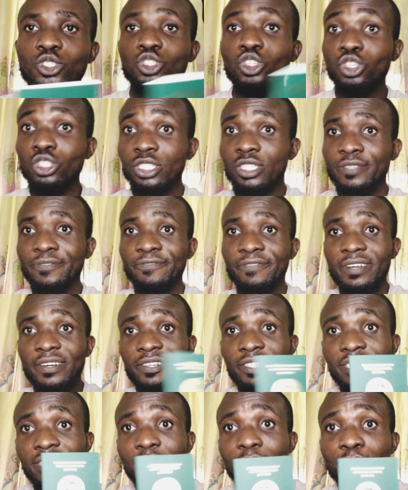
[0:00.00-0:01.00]
Just
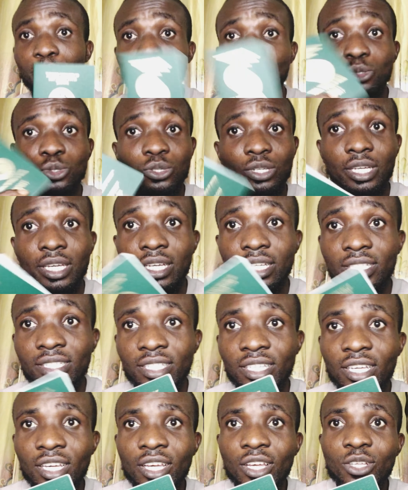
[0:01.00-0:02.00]
very simple to
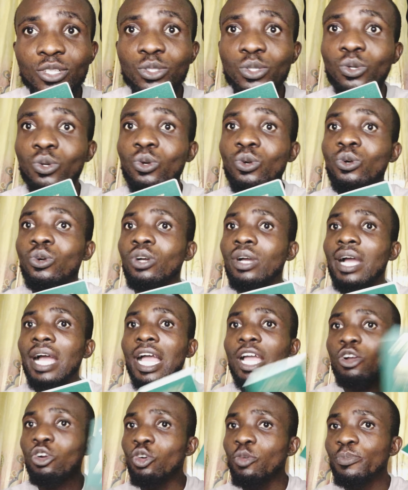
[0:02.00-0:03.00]
get. So
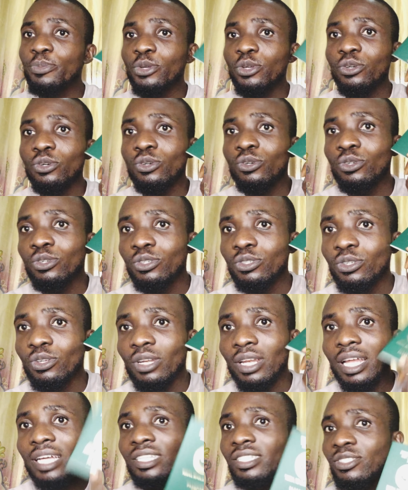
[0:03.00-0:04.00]
I hope you, you
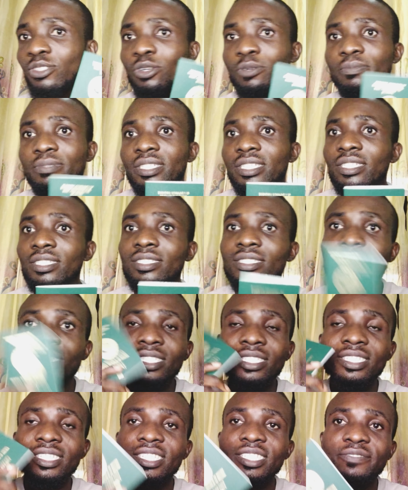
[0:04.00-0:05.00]
learned something
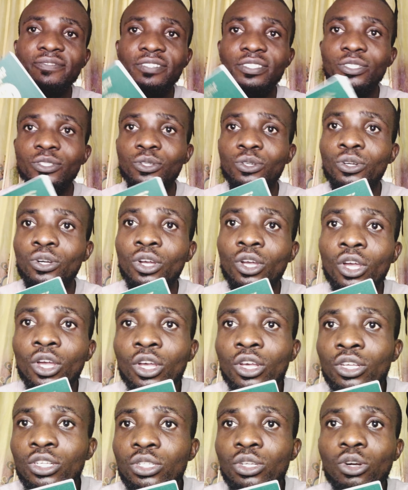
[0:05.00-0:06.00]
in this video.
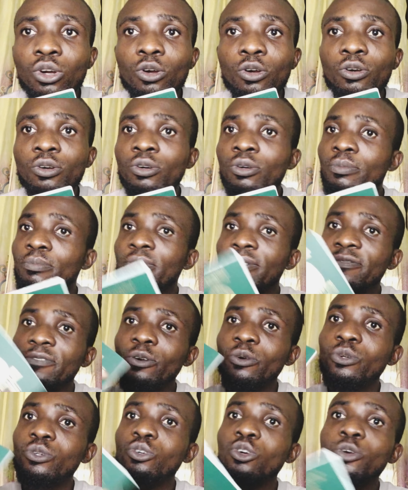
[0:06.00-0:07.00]
So
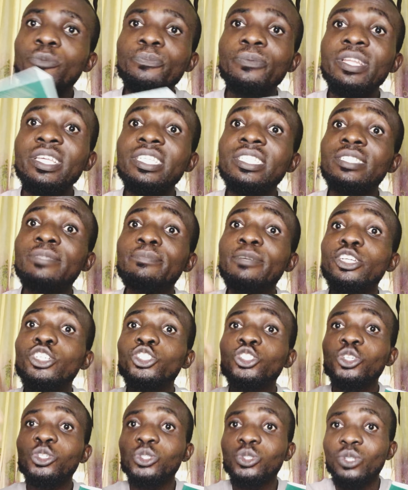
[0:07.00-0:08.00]
before we go, please make
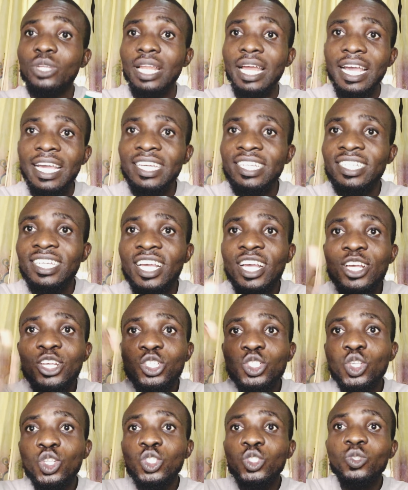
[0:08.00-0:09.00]
sure to like,
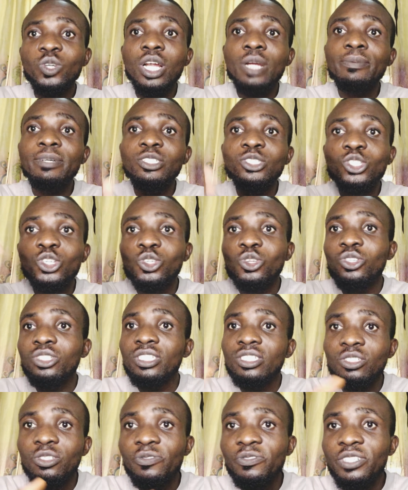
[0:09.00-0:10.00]
subscribe and turn on
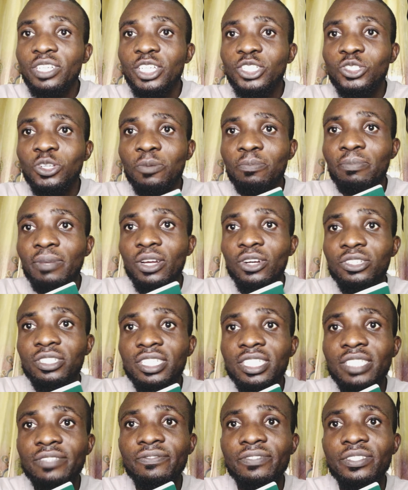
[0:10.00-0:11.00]
the notification bell on
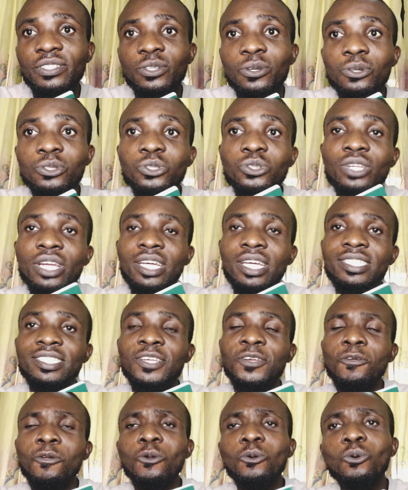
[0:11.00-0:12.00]
this video so that
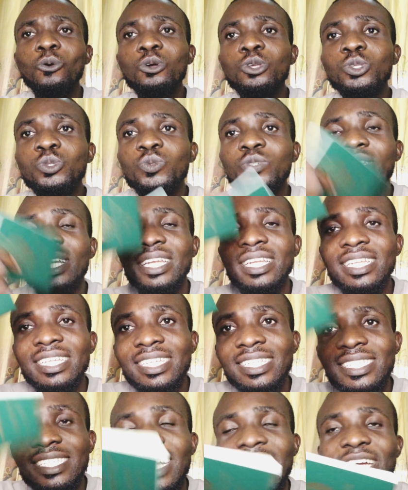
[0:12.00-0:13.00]
once we
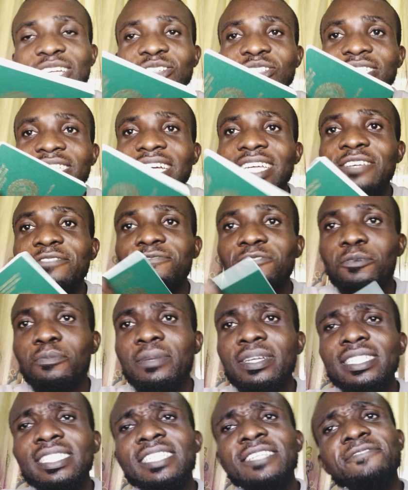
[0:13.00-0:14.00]
release another
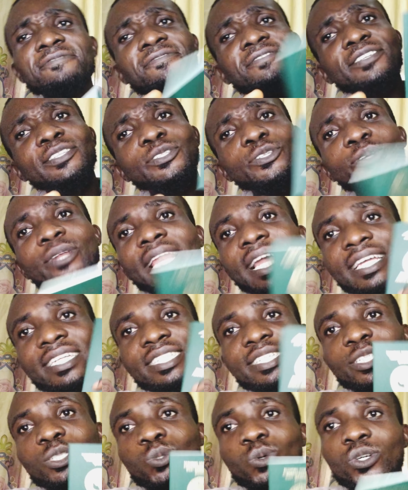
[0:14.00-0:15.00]
informative video like
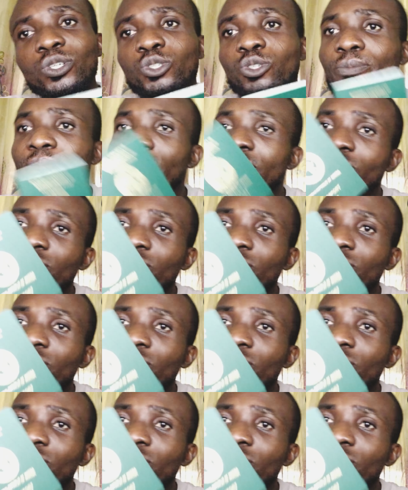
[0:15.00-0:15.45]
this one, you'll be